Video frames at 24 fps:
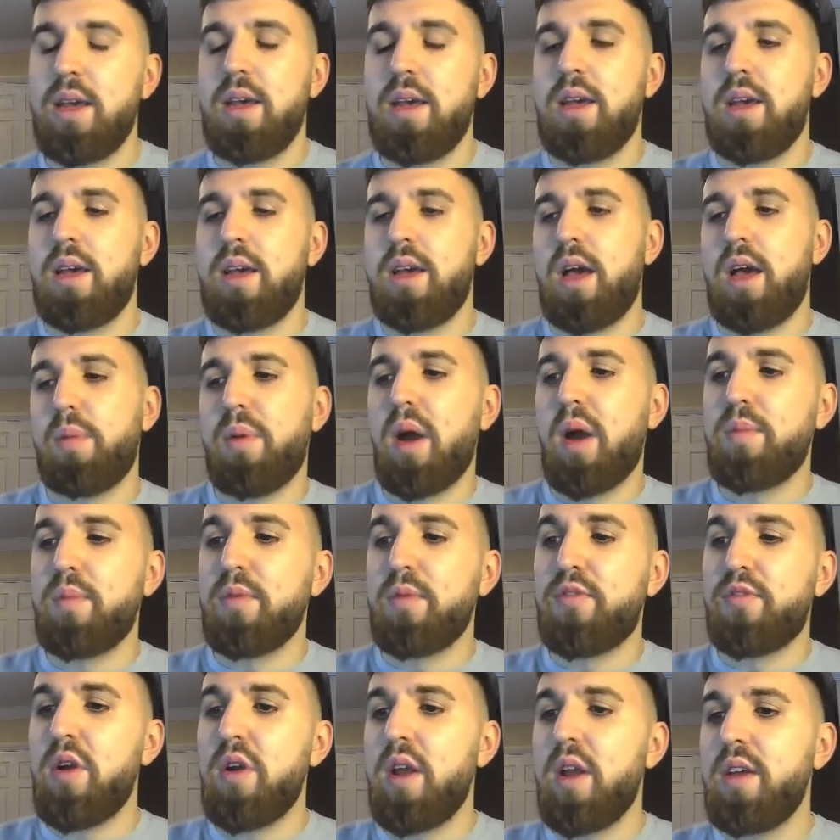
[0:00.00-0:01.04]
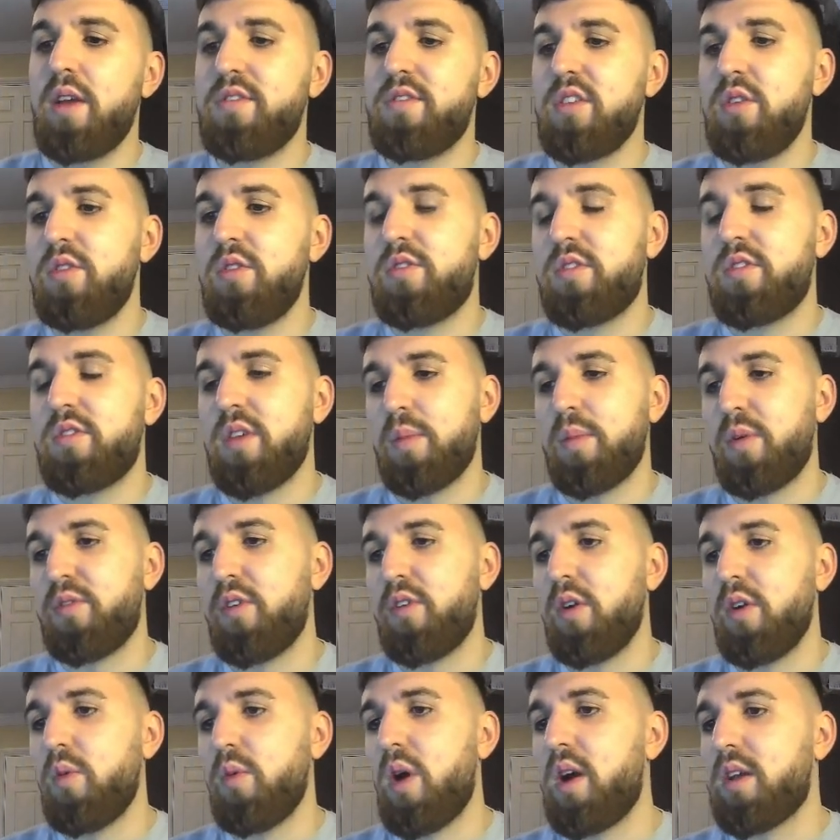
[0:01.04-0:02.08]
I prefer Jesus. I
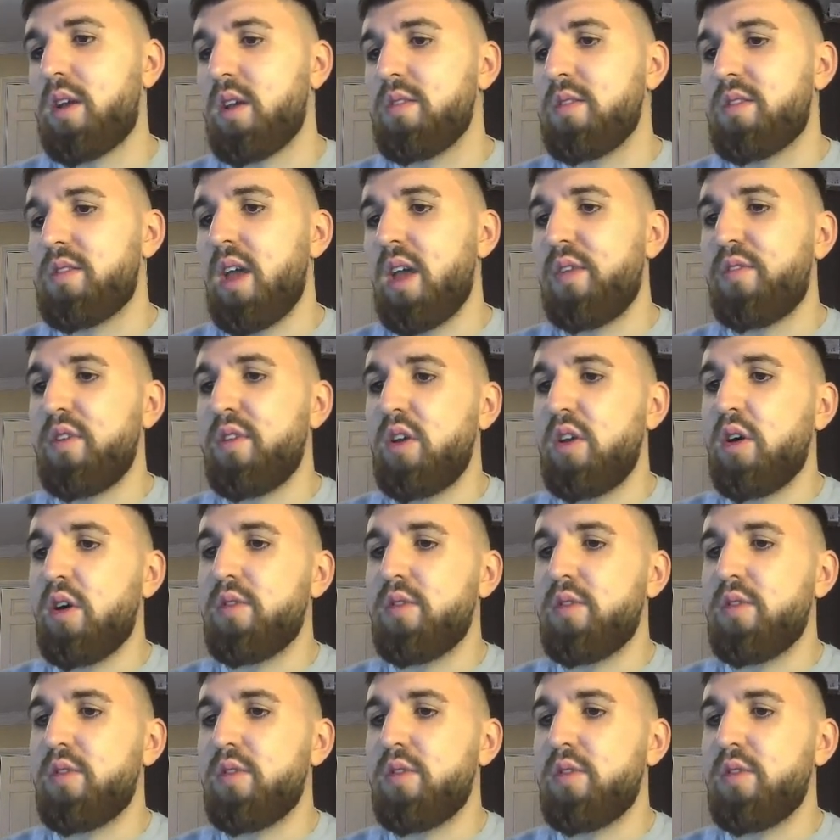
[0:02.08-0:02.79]
prefer Watkins definitely over